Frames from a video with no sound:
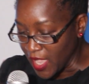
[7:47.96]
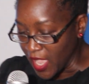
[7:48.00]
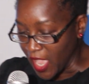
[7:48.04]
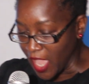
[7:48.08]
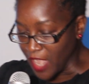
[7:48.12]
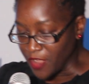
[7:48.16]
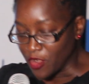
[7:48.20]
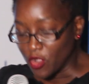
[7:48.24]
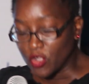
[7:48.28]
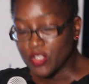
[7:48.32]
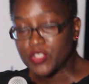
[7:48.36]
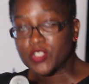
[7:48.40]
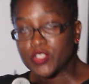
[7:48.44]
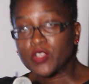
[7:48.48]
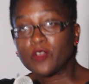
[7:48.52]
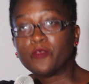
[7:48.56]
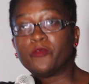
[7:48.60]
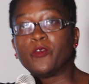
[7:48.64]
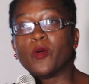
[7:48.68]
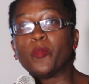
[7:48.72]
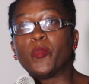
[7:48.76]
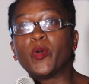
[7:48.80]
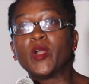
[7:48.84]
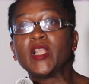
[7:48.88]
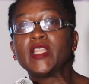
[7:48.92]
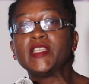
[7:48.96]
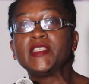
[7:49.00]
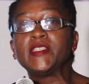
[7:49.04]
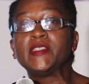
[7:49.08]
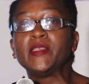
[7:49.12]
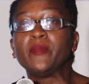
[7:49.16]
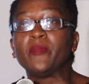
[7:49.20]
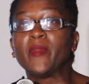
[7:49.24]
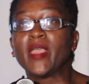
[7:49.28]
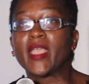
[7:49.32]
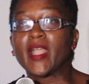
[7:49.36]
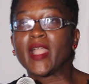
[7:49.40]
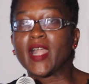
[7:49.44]
and also for
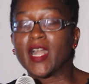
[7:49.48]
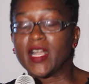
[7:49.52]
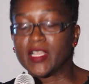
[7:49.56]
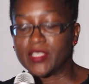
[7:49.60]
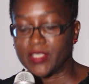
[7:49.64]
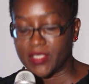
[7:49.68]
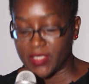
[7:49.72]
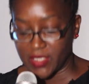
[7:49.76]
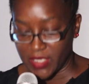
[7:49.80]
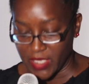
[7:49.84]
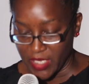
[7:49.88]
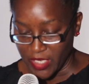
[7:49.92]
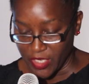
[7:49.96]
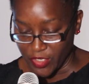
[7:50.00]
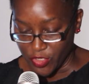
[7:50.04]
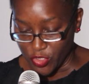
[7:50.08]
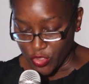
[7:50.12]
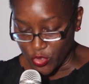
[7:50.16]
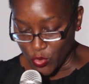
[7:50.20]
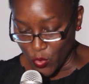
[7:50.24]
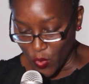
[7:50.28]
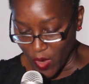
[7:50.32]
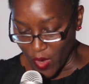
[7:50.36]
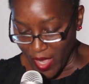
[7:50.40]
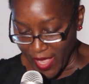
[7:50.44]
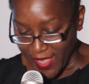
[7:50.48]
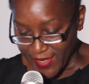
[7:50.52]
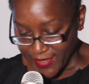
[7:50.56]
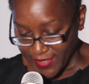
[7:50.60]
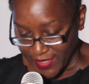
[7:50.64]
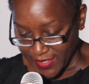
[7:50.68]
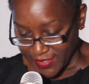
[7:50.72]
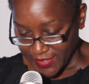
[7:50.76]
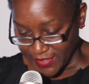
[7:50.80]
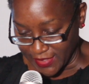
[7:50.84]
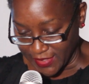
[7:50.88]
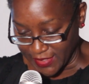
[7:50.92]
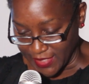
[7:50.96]
policymakers to
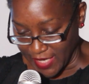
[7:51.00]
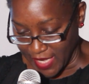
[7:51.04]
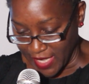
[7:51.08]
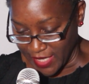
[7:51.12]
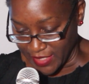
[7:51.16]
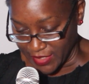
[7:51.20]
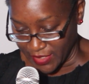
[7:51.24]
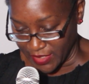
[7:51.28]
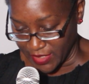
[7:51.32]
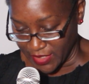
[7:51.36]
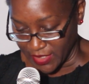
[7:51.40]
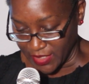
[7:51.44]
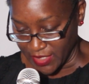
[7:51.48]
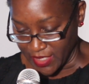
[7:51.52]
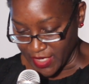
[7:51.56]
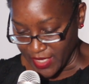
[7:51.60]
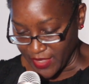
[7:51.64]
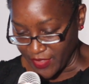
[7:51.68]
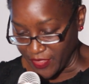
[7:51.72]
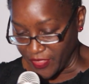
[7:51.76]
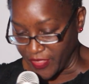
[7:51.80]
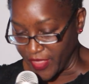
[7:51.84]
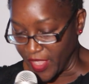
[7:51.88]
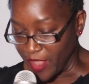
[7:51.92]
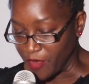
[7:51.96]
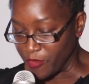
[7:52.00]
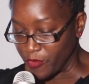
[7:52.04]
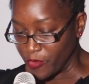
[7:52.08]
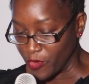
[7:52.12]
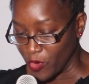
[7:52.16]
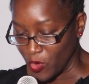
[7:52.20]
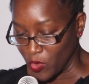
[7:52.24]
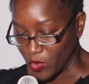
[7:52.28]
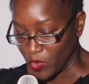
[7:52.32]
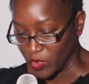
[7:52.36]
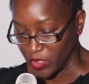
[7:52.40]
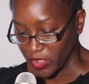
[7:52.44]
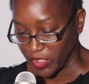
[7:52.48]
understand their
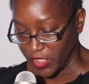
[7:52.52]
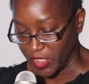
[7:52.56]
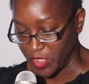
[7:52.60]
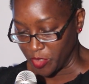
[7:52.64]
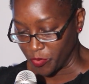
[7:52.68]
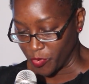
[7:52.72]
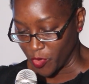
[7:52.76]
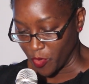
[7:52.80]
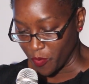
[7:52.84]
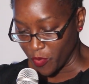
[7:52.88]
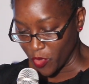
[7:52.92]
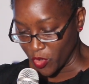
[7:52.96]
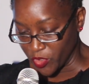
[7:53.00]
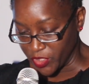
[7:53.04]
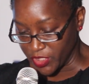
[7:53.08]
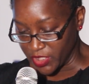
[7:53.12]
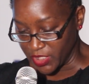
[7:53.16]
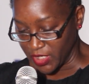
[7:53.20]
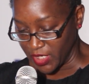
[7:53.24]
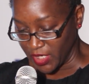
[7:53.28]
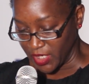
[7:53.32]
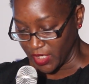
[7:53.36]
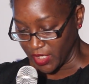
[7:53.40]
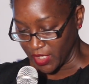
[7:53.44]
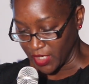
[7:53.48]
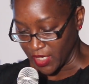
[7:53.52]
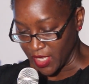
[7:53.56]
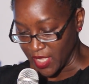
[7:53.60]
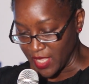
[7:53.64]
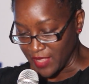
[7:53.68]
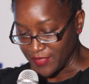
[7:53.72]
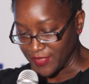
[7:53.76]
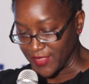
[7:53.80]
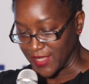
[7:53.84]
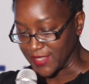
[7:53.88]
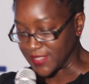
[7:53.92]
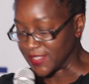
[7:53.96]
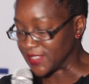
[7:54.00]
role in promoting
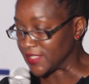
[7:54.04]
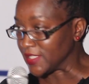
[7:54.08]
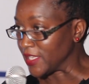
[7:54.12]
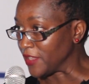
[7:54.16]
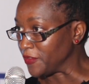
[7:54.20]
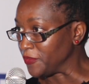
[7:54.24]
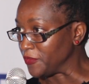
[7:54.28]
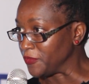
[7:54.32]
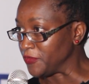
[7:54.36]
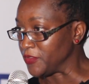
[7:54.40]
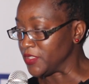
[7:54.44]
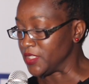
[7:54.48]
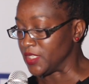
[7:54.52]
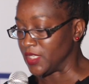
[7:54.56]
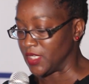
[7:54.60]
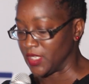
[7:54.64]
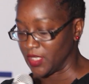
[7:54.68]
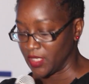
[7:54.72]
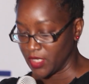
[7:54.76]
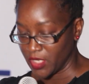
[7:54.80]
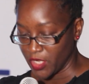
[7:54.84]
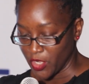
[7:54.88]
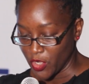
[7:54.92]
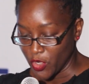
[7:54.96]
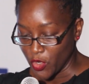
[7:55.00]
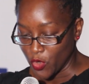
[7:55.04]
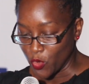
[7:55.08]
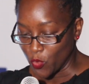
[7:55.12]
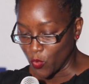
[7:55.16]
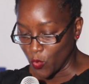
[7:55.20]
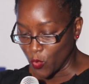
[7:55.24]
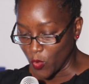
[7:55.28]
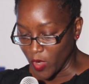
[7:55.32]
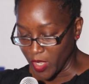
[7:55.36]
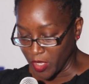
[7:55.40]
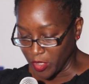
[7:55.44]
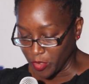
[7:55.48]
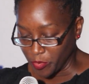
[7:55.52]
the safety,
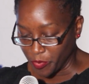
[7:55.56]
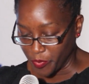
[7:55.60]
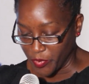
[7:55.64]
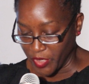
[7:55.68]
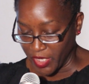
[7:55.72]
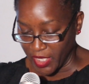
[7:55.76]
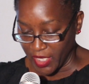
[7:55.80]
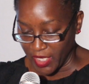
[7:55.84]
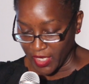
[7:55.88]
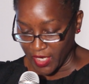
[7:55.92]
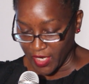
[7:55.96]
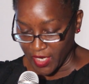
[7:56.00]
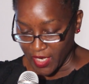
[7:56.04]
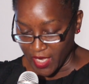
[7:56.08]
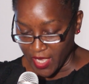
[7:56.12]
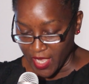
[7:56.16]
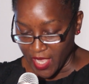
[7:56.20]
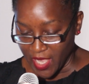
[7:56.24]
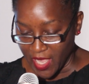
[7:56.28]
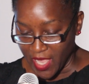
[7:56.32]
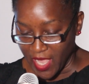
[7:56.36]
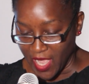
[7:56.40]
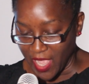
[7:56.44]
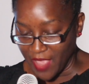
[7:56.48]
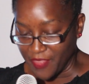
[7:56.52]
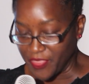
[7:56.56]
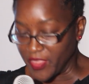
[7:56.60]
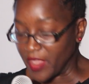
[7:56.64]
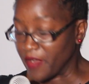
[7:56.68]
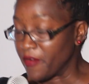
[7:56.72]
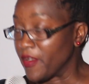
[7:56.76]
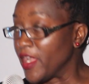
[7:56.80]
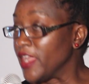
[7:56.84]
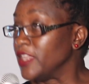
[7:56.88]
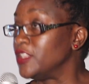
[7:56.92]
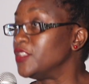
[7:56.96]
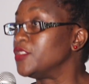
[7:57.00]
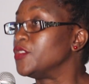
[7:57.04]
well-being, and the
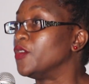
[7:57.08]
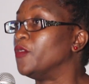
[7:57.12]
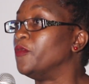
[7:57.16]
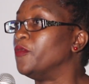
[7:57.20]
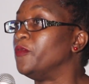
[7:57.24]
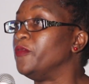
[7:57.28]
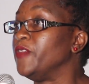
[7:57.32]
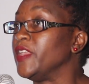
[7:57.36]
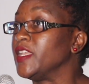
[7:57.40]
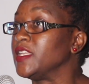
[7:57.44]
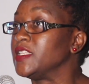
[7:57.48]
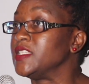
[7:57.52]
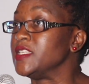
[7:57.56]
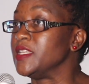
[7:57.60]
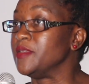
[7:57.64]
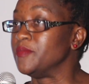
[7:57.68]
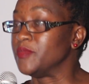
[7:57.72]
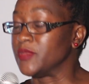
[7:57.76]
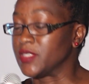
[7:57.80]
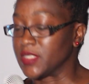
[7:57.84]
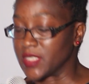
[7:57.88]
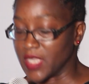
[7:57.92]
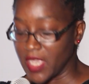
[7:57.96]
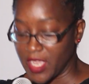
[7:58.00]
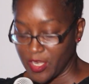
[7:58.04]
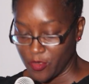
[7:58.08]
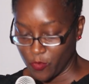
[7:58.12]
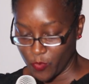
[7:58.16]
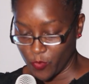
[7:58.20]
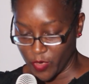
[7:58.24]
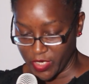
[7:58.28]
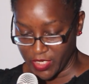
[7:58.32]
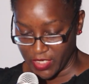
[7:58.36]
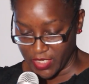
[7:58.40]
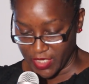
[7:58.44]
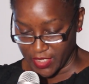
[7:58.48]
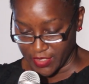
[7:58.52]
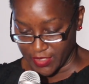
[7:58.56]
rights of victims and
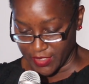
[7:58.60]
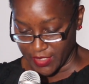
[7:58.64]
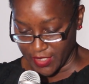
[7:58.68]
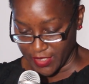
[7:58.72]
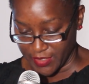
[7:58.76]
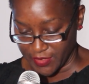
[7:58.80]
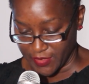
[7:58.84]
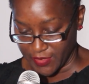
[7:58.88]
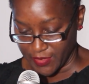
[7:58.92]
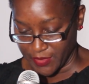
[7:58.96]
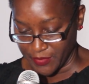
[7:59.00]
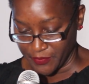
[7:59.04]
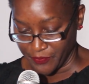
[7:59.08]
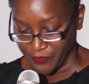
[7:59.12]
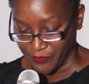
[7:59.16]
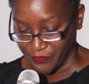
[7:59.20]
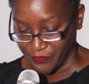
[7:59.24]
witnesses.